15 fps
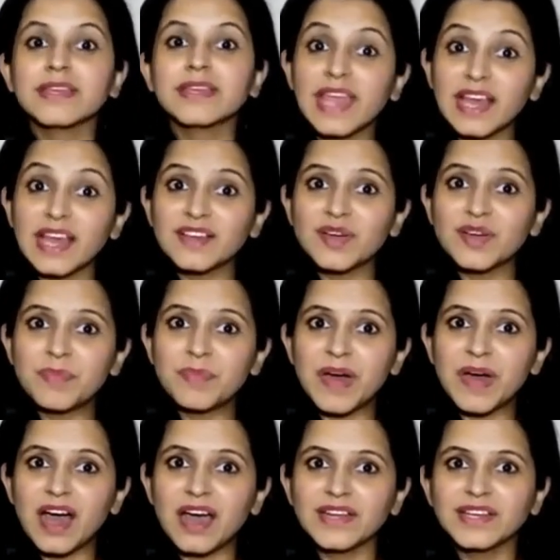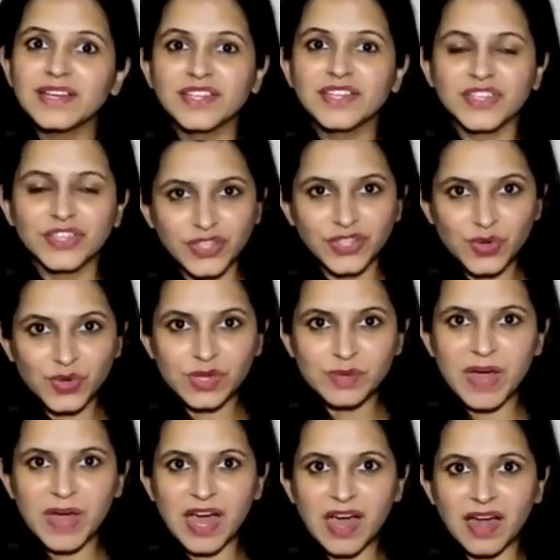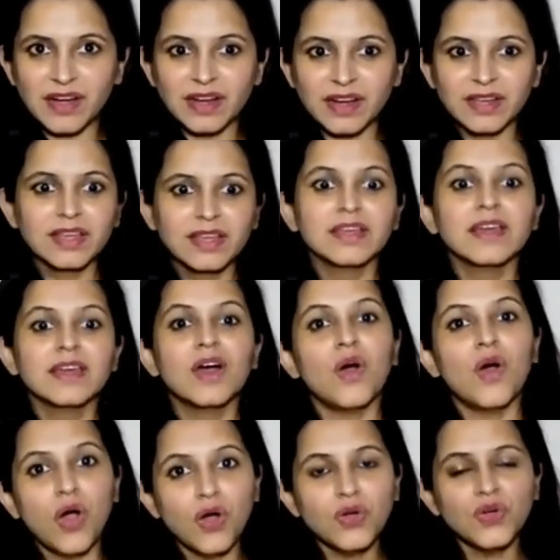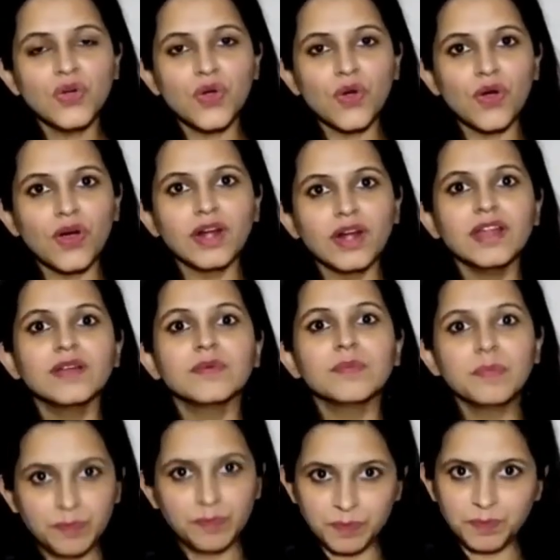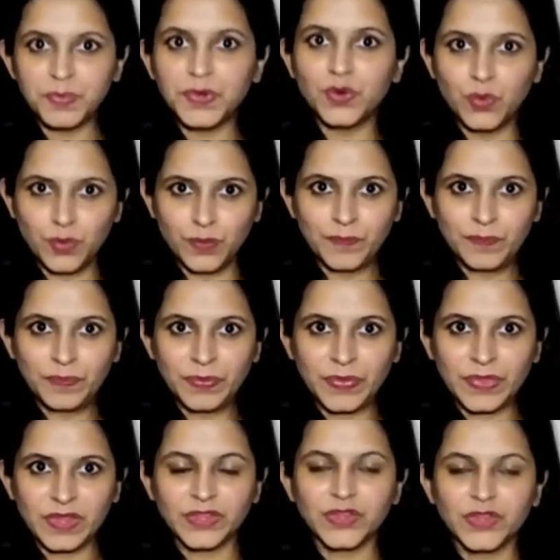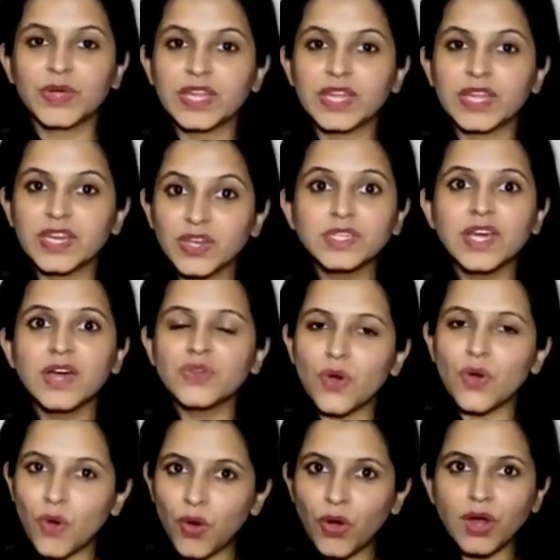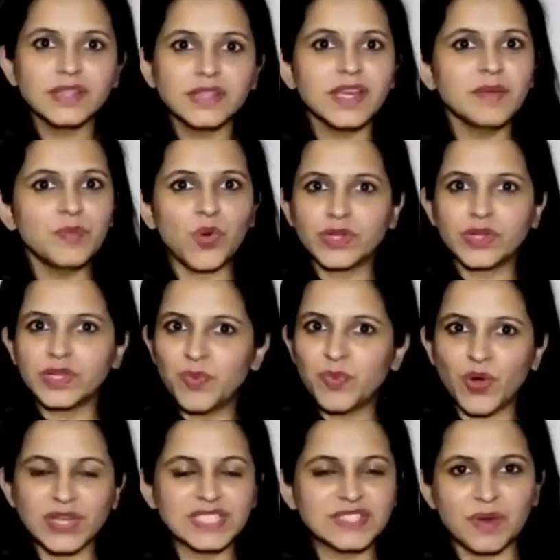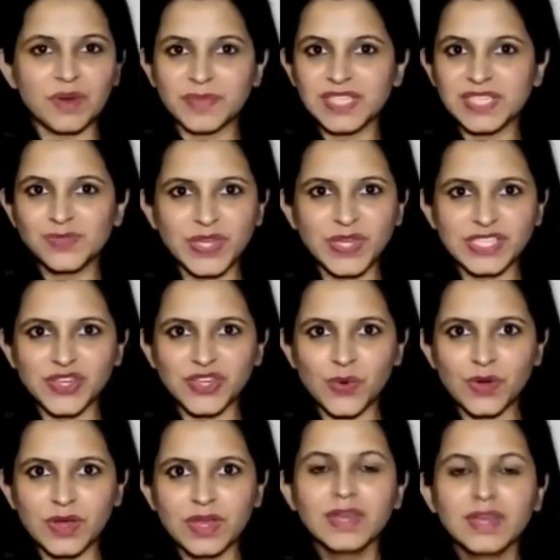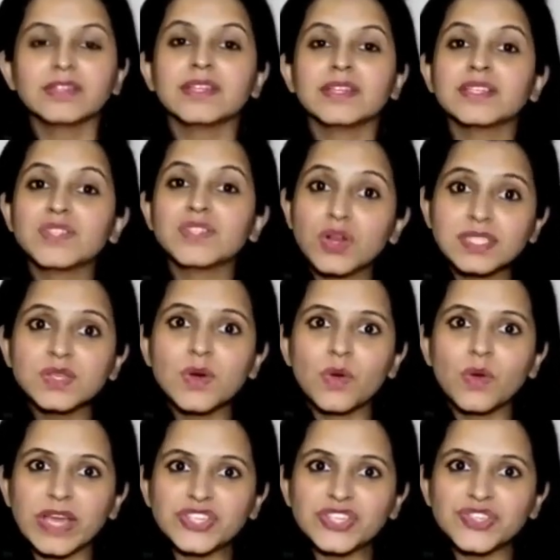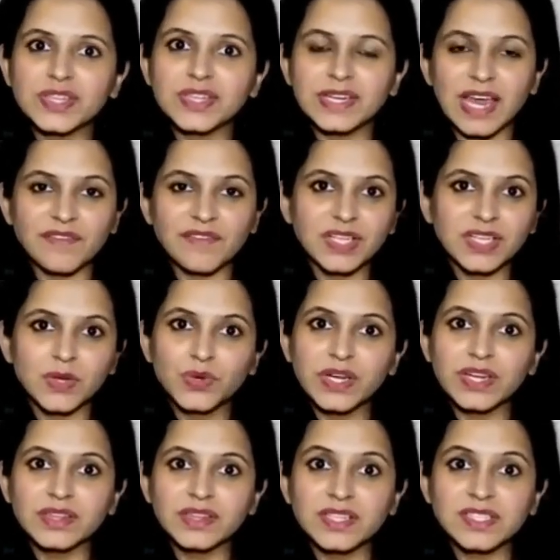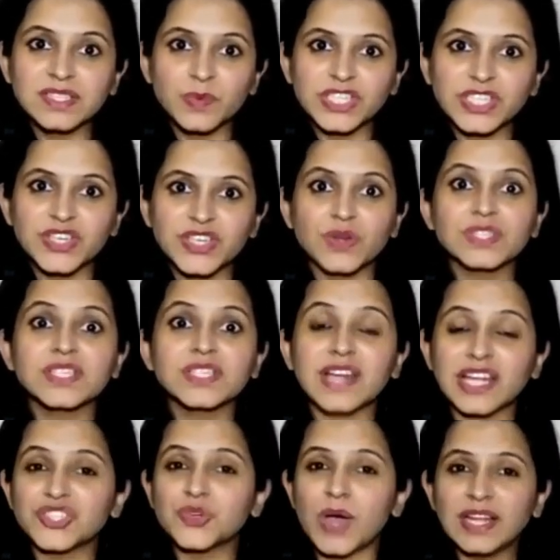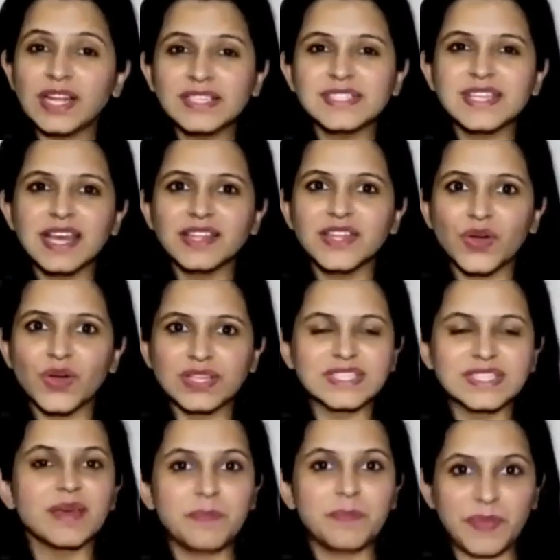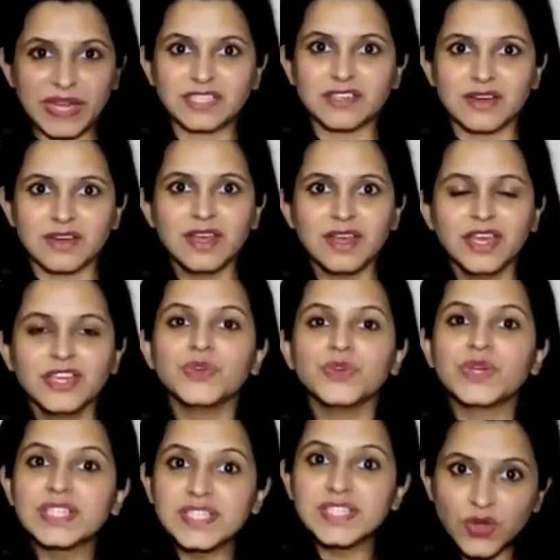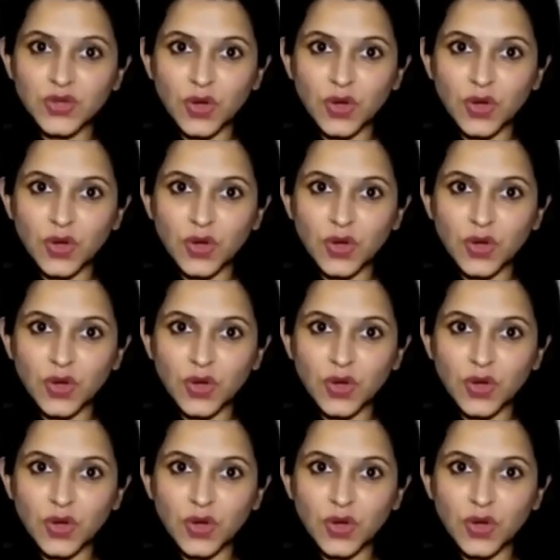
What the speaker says: Quelque part, nulle part. Encore, plus. You can note down all the important points from this video. There's also a question that I've included in this video so that you understand the concept better. You can